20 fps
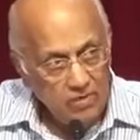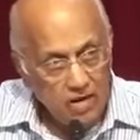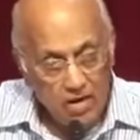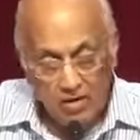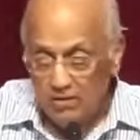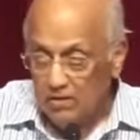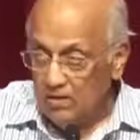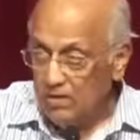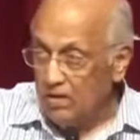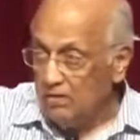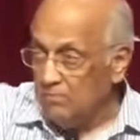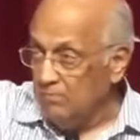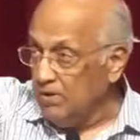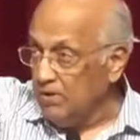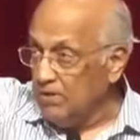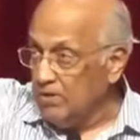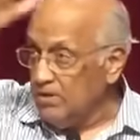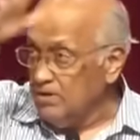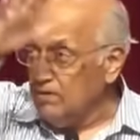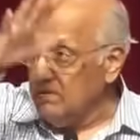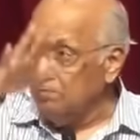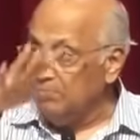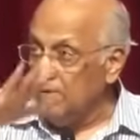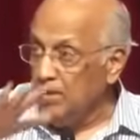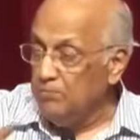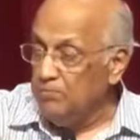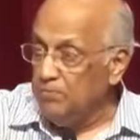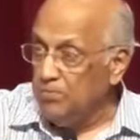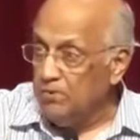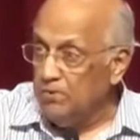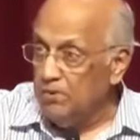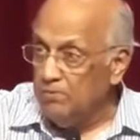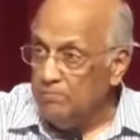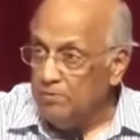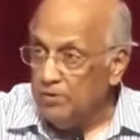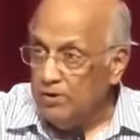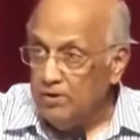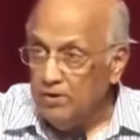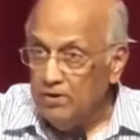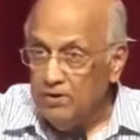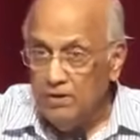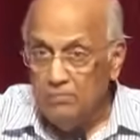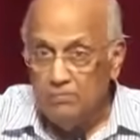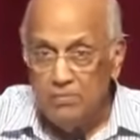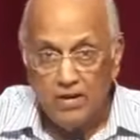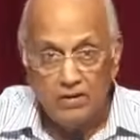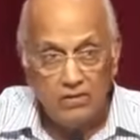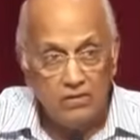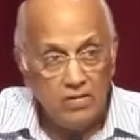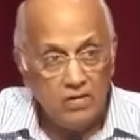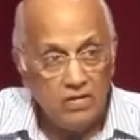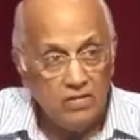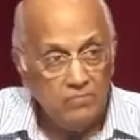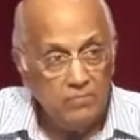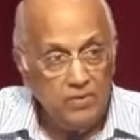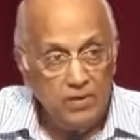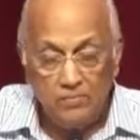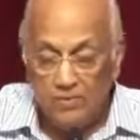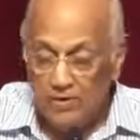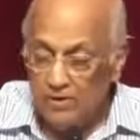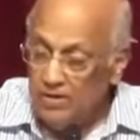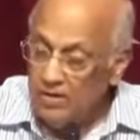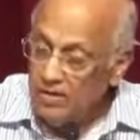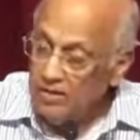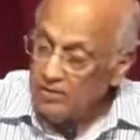I think I'm bigger and more important and better than other people.